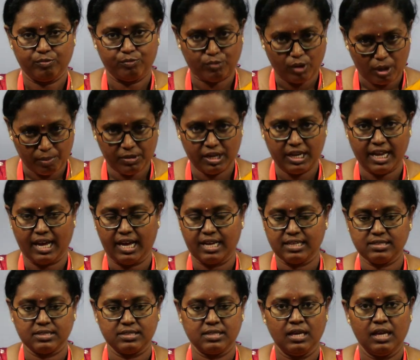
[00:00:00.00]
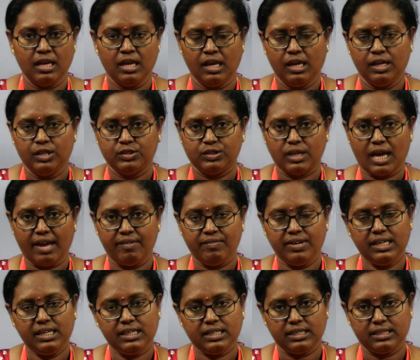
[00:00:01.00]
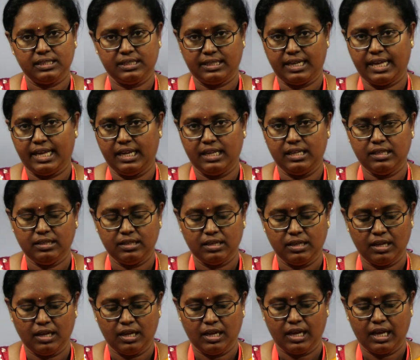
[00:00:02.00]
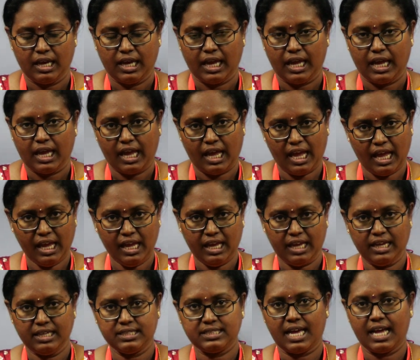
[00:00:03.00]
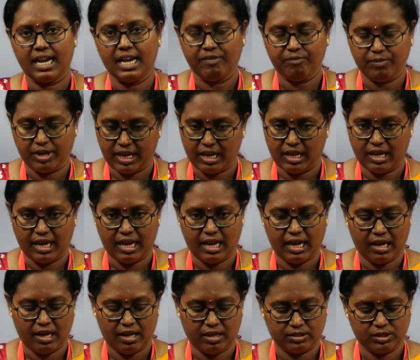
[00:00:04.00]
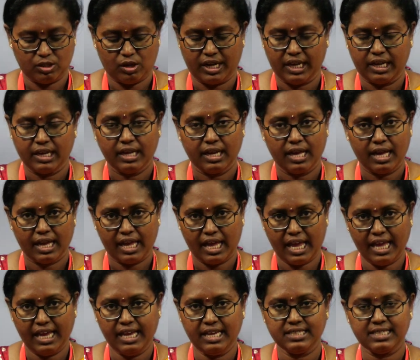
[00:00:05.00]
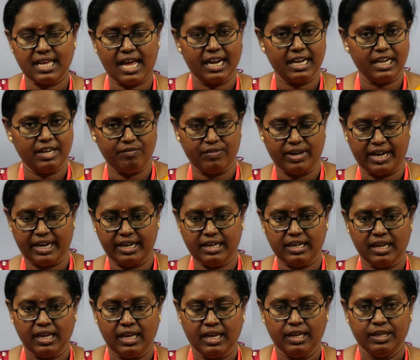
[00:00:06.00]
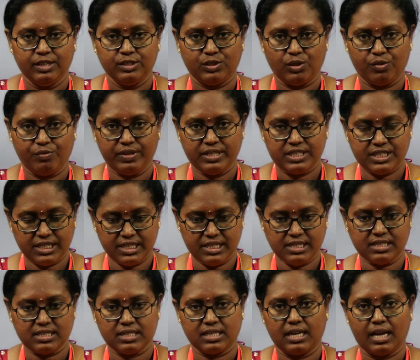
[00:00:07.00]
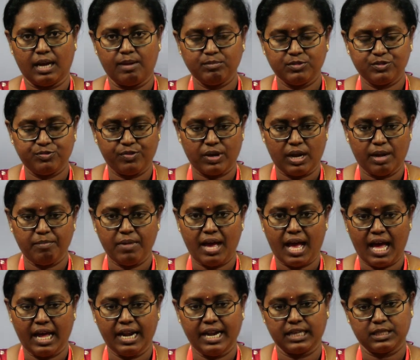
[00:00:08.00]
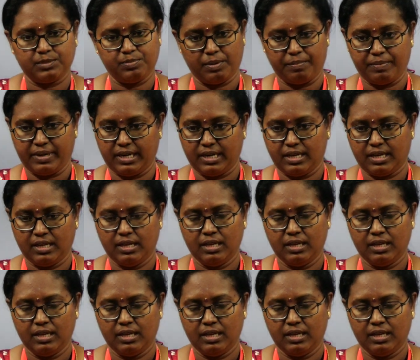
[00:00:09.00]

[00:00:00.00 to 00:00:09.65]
formulas, so I will tell A is an event, so which comes from an experiment,